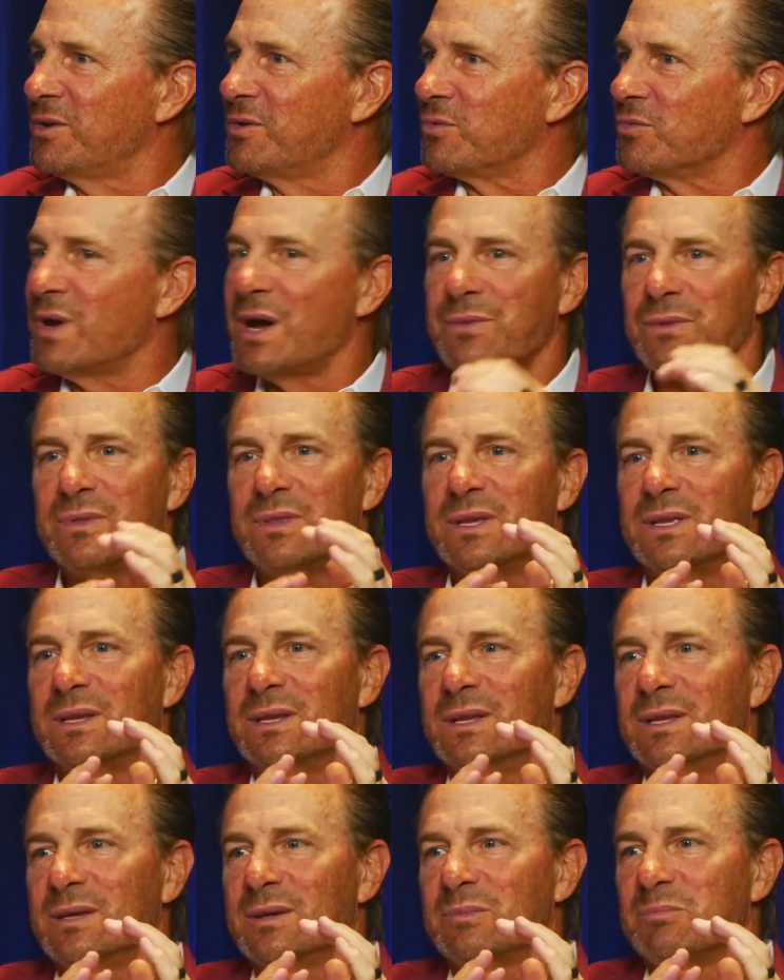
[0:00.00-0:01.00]
rather than
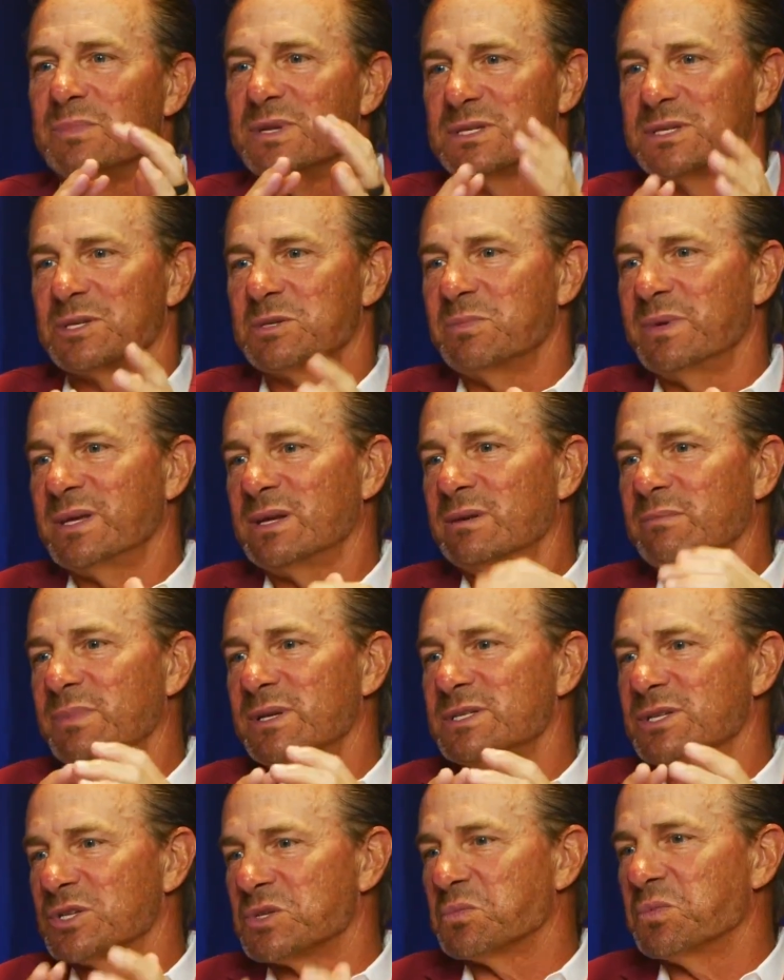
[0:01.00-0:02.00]
businessmen and
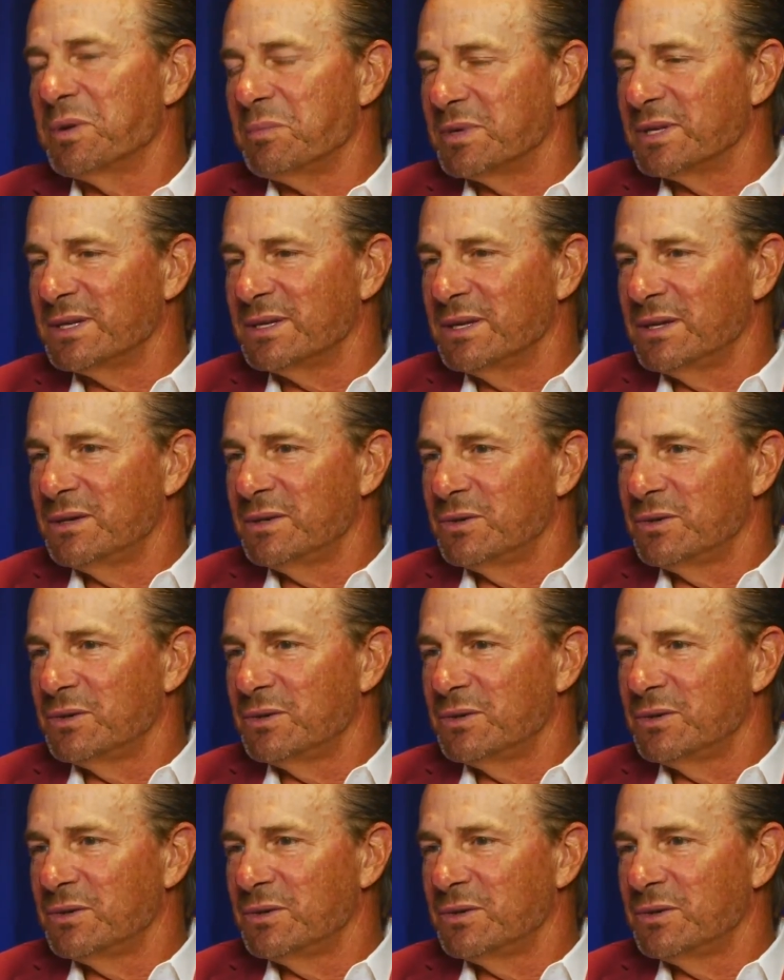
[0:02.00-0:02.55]
businesswomen